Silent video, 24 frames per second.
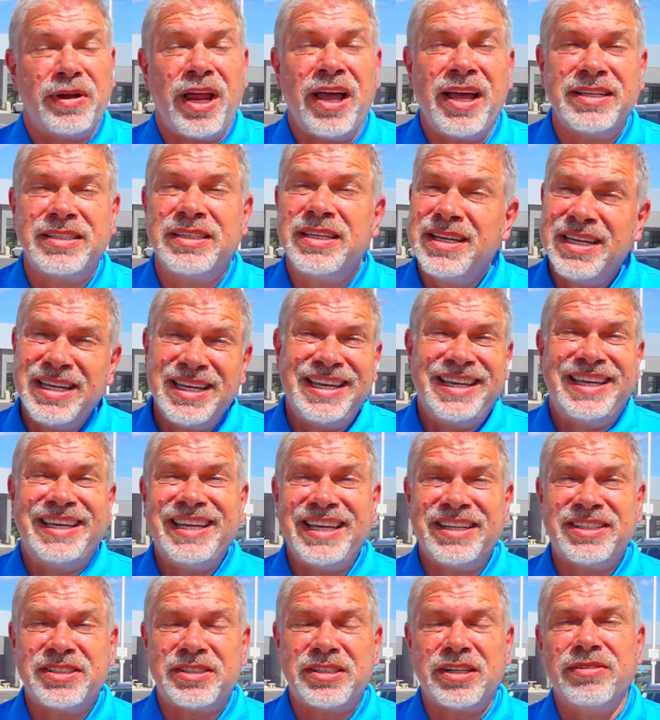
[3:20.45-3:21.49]
Plus,
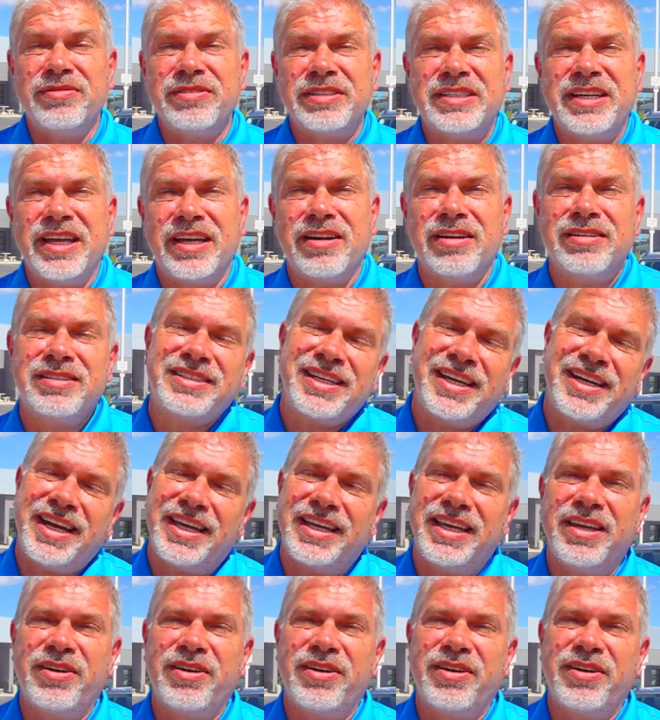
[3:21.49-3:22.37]
get your service done on Sunday,